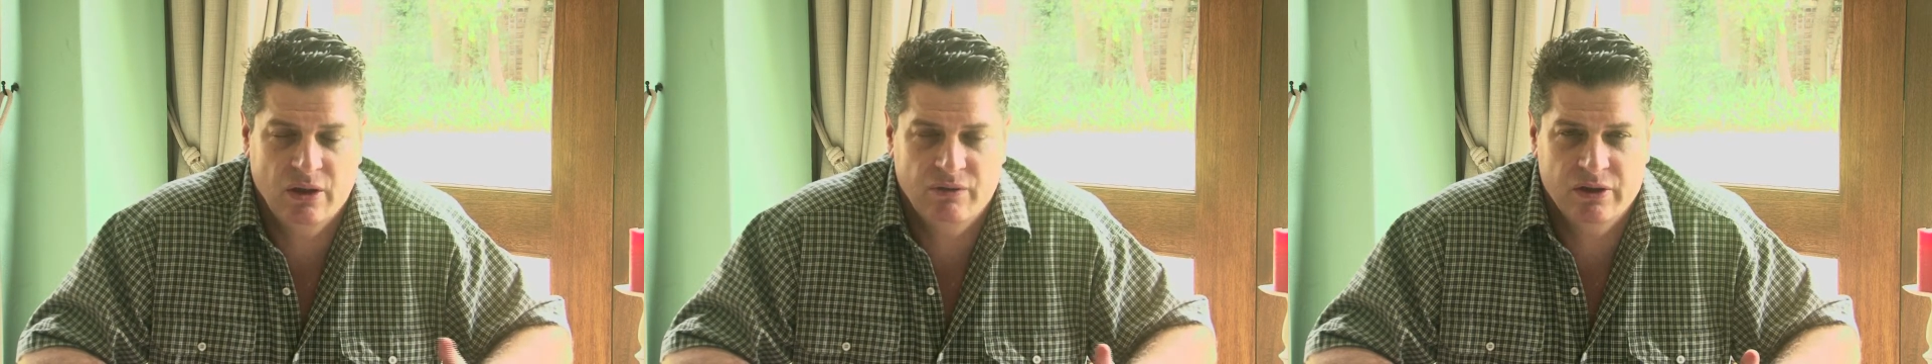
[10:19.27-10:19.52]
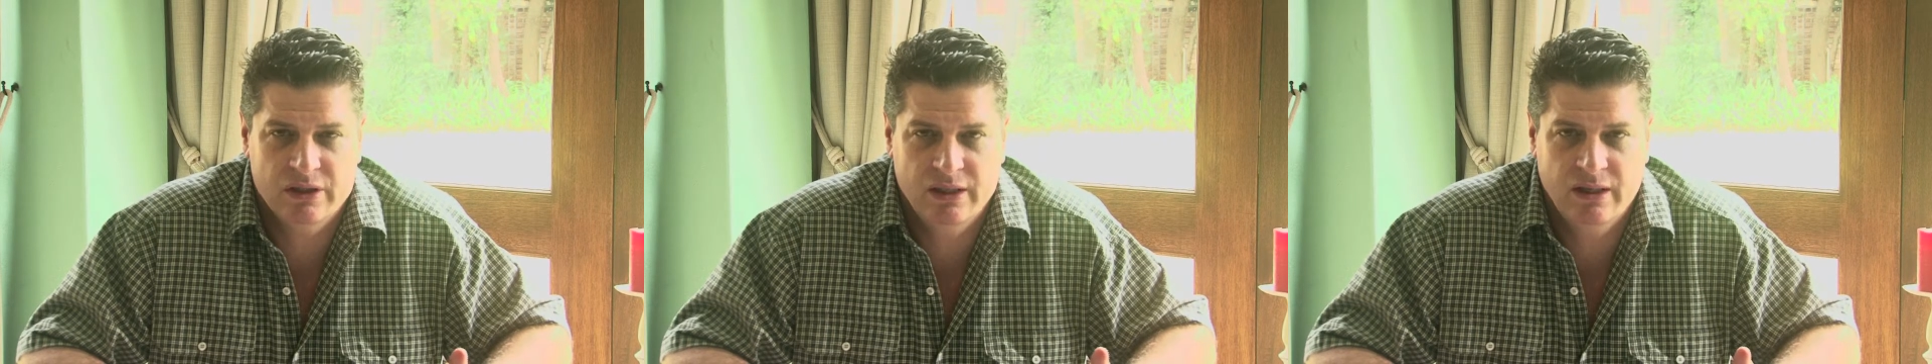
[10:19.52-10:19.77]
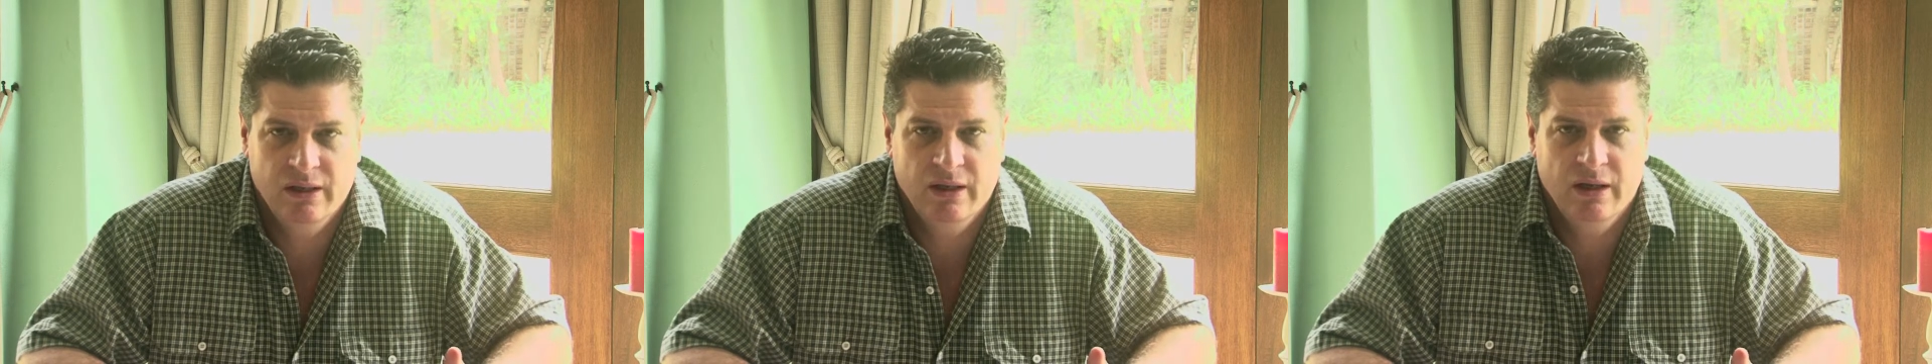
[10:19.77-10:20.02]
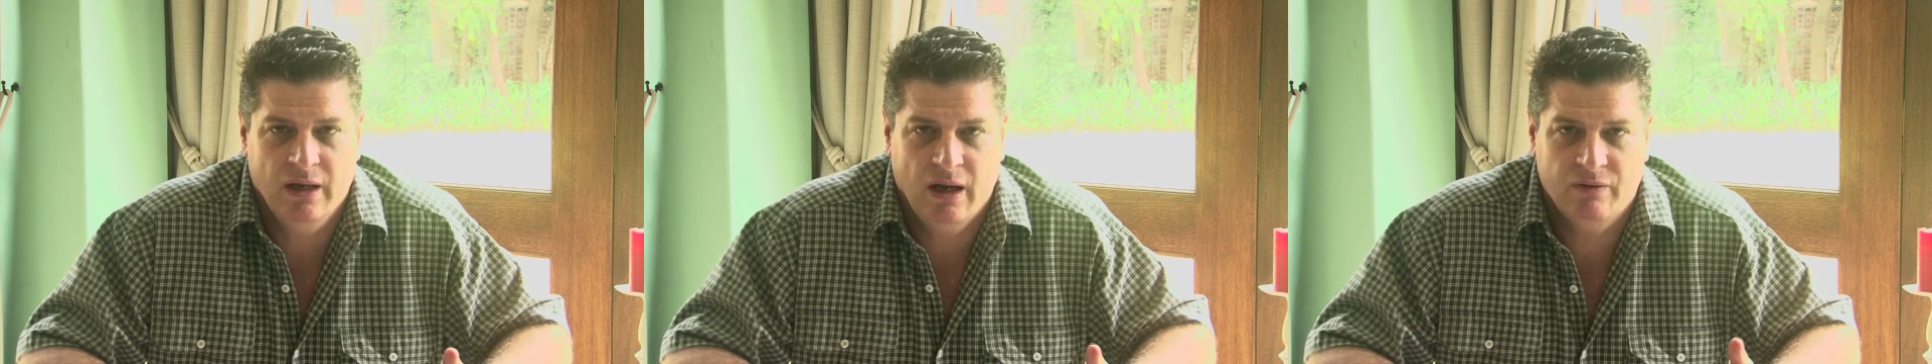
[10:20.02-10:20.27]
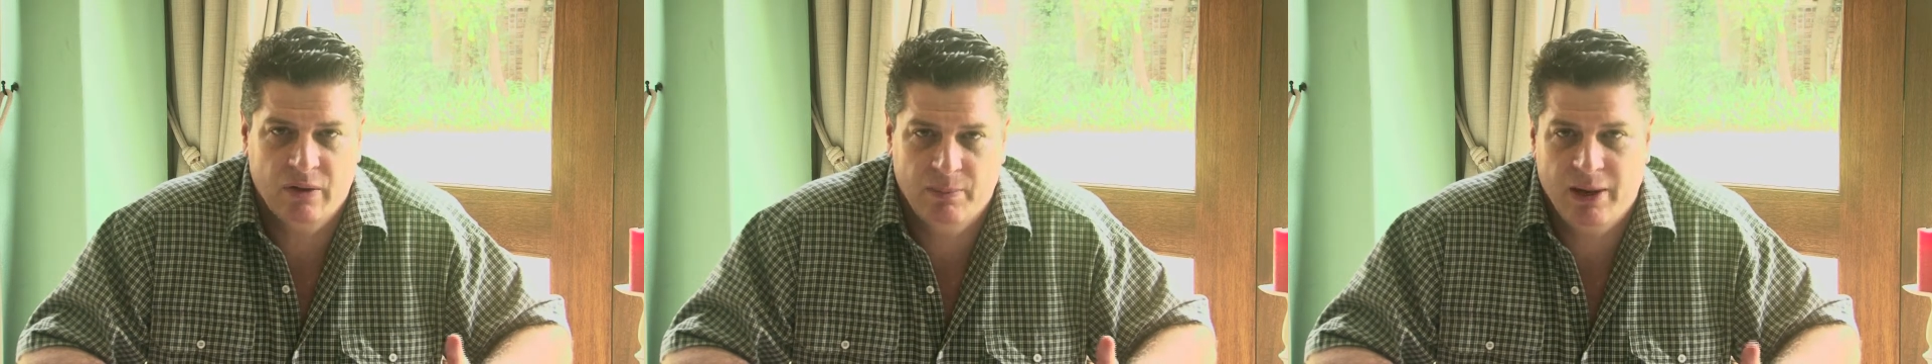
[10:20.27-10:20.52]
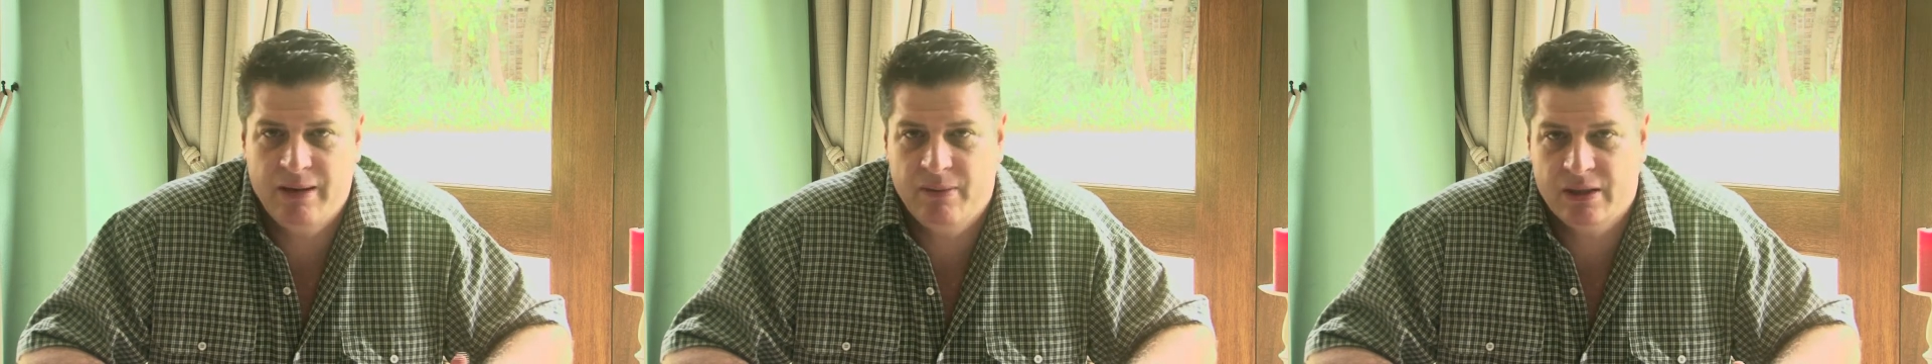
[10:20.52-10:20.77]
you obviously have to
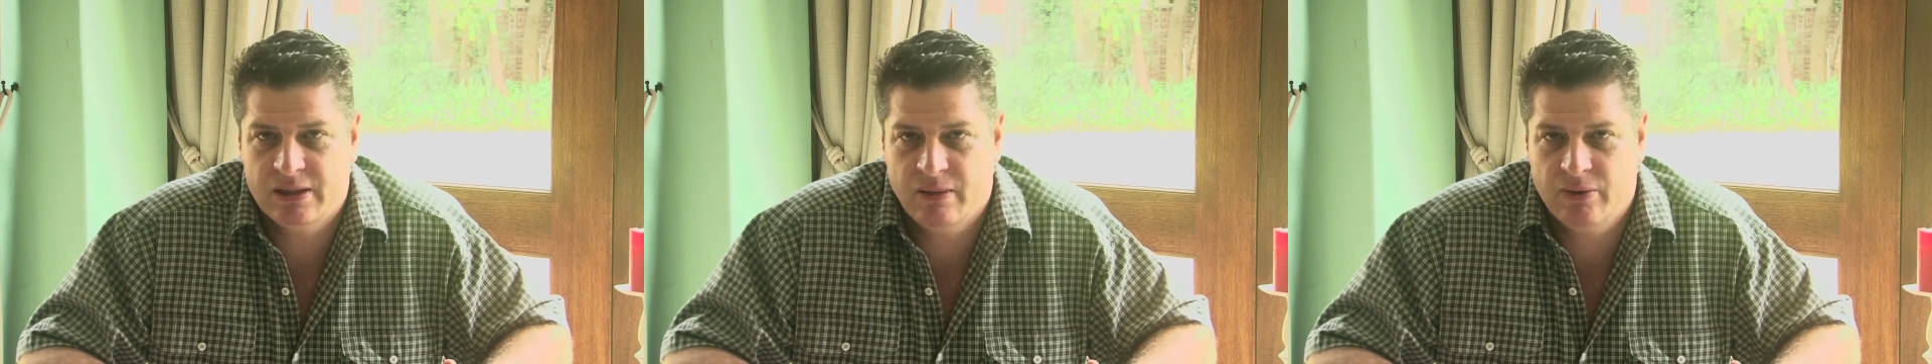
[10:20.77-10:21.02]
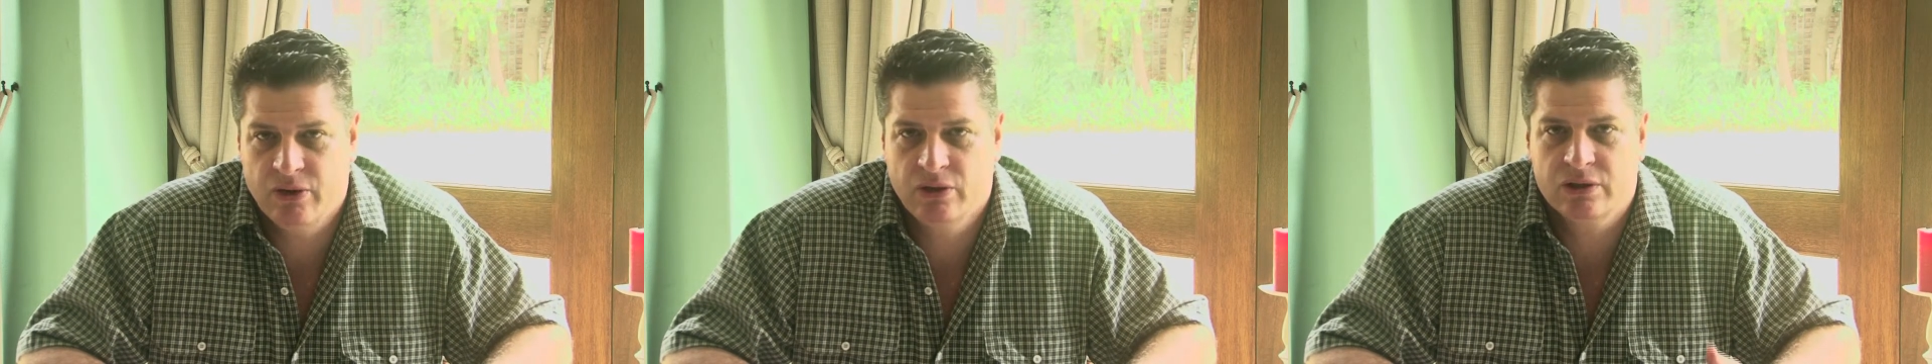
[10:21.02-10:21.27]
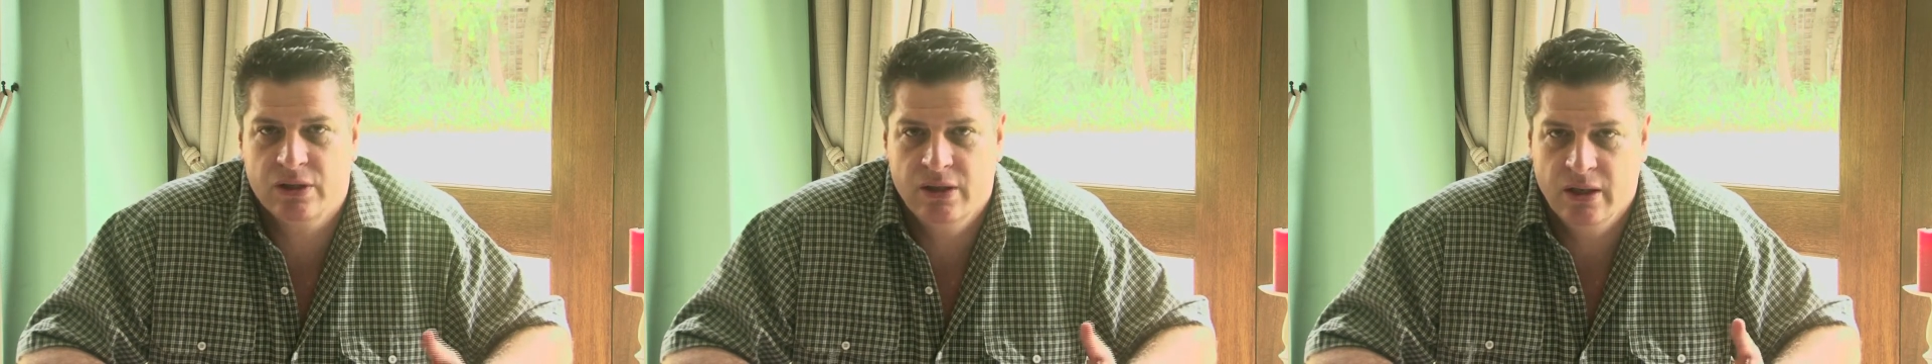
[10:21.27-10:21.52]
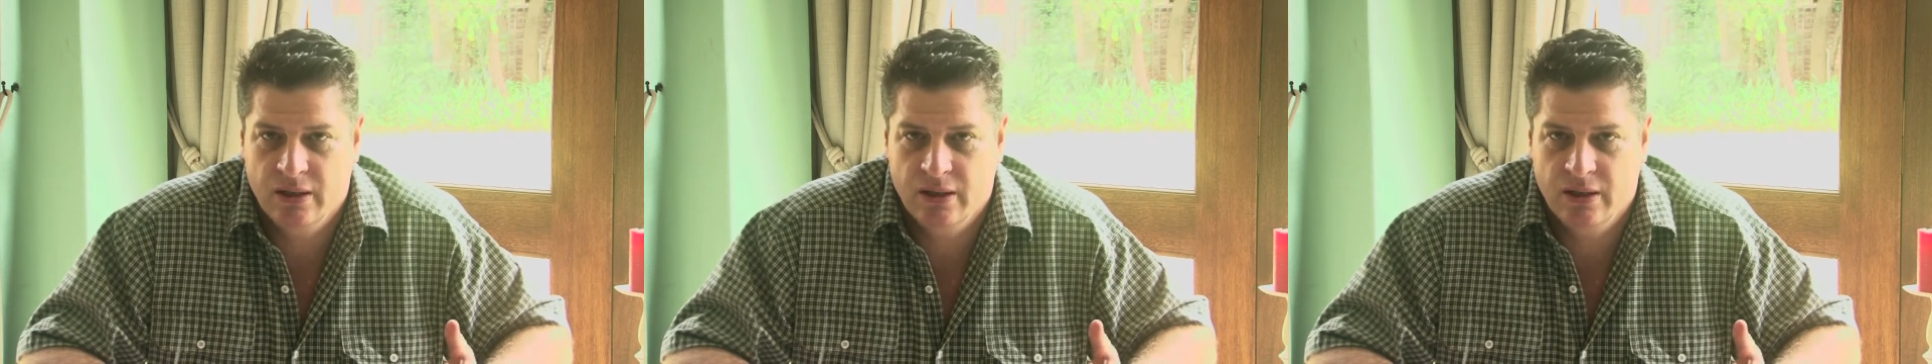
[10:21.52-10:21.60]
play by some rules.